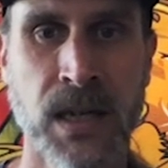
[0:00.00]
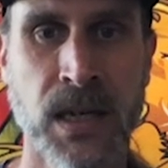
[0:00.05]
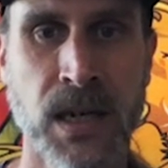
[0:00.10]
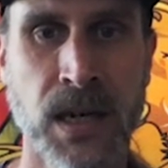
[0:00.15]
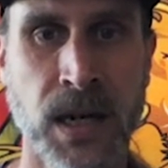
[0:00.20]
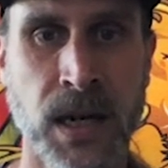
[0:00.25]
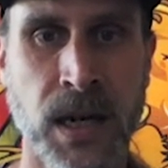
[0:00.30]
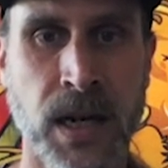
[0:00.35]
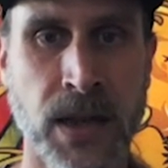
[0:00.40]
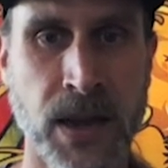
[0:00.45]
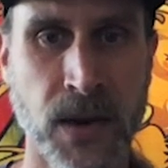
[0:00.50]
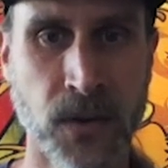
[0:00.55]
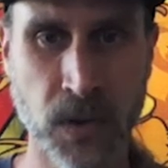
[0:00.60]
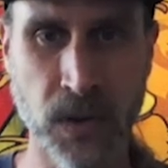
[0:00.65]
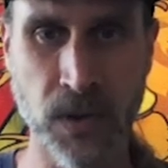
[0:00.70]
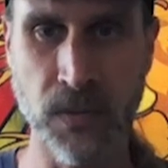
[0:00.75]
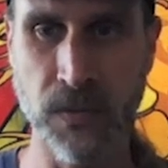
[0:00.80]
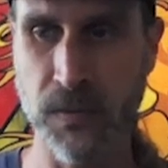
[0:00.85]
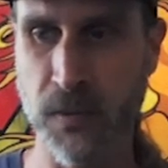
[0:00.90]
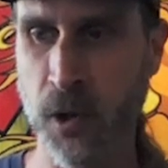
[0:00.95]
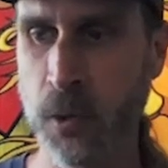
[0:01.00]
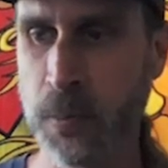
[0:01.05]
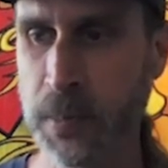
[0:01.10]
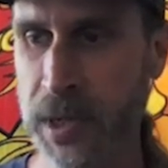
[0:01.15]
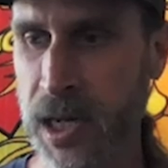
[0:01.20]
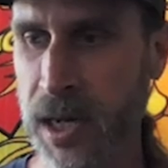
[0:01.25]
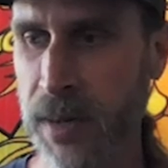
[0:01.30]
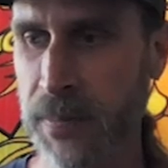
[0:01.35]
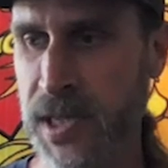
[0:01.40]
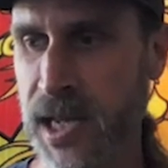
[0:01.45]
that will open
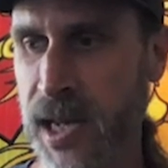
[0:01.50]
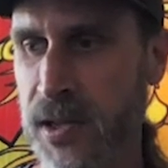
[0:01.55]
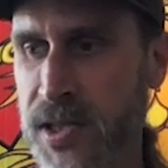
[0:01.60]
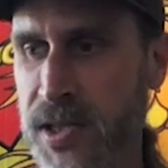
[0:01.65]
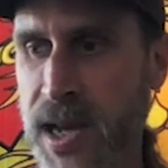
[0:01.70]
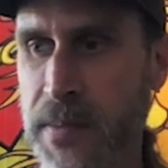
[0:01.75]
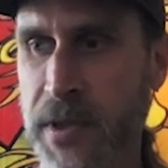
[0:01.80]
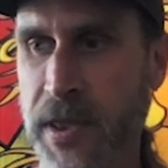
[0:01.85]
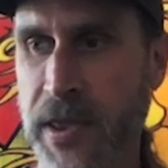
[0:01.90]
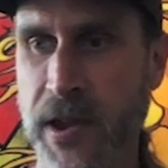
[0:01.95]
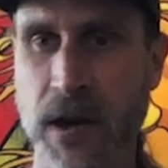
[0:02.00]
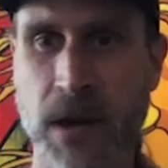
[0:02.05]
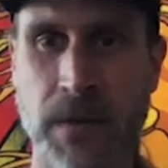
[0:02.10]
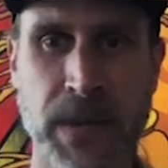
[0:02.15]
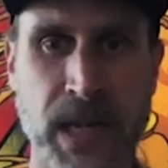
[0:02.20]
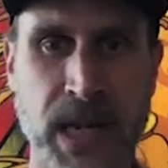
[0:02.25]
up psilocybin therapy